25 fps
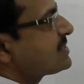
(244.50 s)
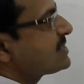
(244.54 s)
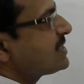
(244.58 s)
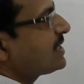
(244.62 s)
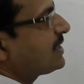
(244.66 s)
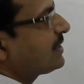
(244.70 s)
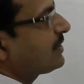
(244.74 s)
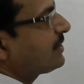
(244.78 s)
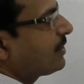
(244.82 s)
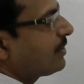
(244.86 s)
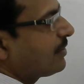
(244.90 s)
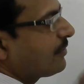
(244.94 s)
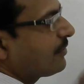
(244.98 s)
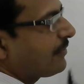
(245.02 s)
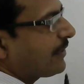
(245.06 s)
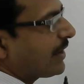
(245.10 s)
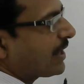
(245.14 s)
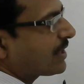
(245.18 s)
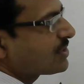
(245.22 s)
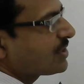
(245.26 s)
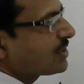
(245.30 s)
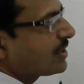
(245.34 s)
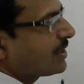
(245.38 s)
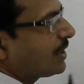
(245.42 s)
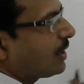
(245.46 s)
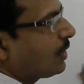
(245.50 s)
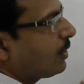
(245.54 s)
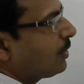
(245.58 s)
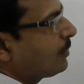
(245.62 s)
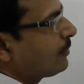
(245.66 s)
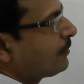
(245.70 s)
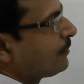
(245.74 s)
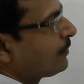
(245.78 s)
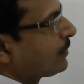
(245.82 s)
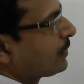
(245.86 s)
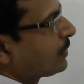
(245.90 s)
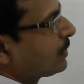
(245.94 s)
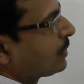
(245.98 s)
and third fraction now.
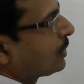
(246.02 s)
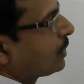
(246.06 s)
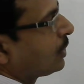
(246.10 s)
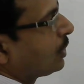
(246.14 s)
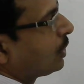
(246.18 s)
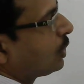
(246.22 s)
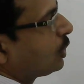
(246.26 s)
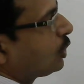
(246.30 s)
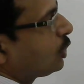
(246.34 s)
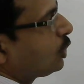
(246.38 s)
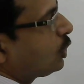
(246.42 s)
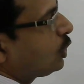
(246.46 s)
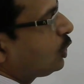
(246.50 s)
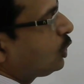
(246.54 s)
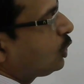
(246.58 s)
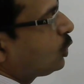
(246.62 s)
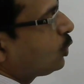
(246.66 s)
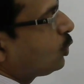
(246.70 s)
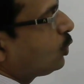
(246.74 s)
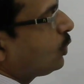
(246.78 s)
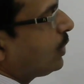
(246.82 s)
2